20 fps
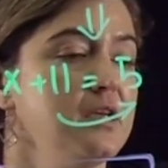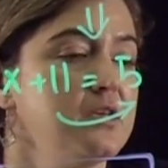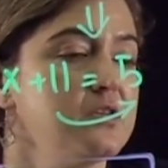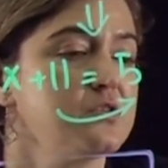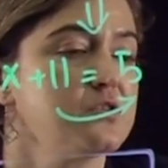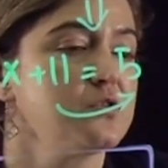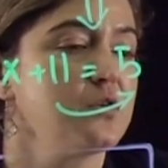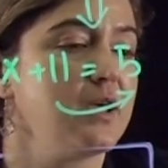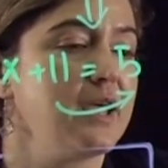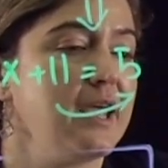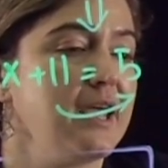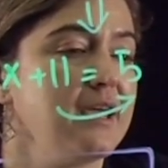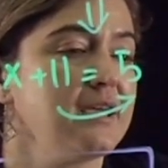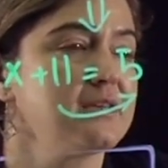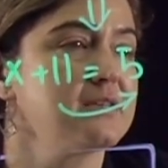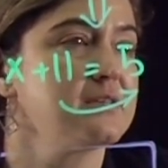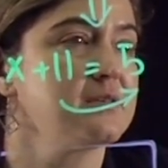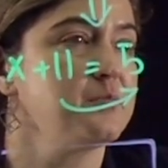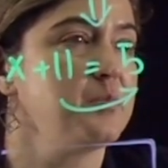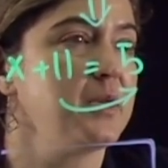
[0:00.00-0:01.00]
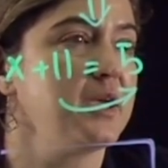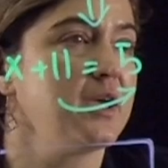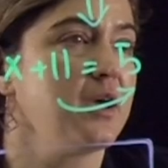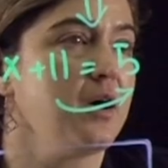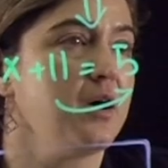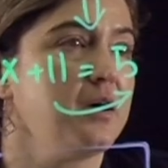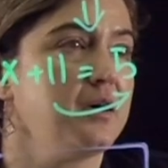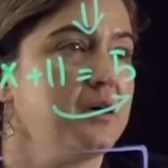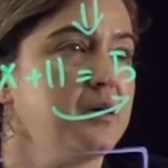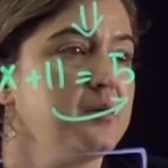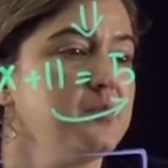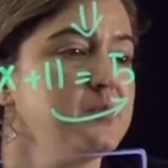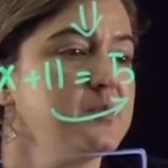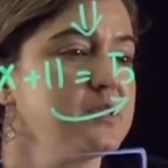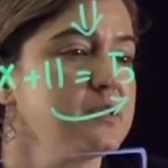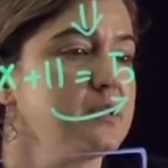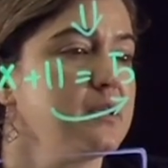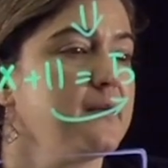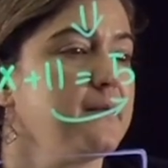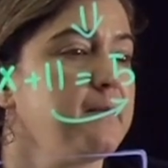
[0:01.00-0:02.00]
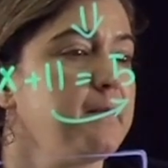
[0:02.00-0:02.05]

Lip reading: so x becomes